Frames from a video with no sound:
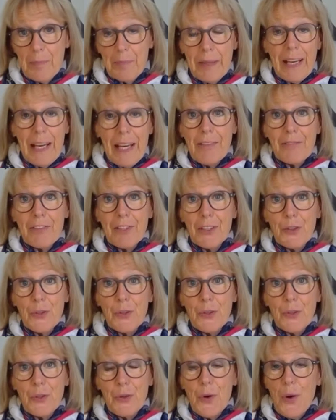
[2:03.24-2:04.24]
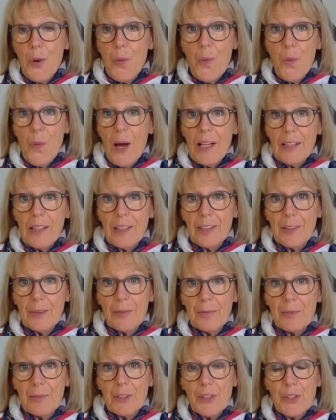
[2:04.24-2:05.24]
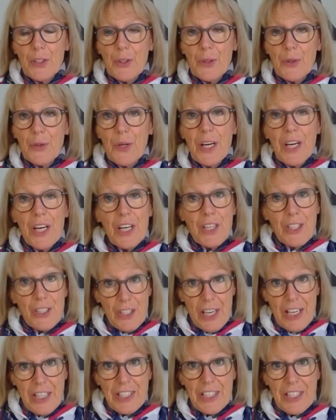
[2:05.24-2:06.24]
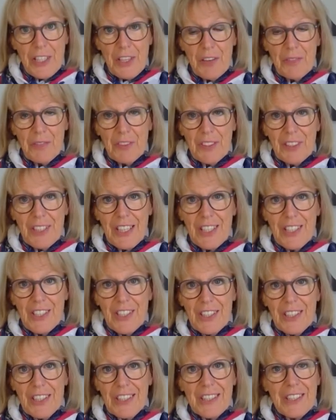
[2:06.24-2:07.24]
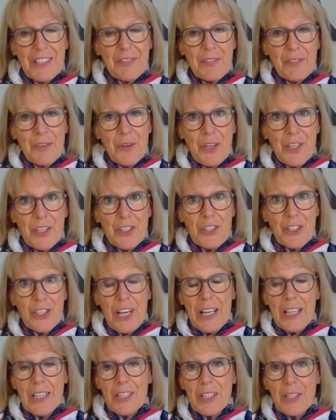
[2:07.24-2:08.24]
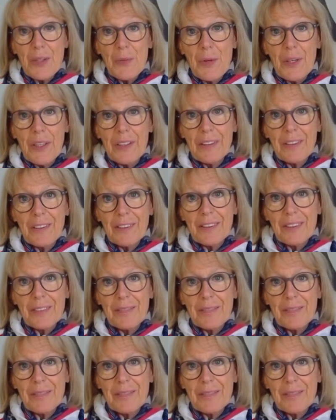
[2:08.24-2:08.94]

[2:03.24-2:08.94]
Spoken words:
bienvenue, welcome to Changing Conversations for a Changing World.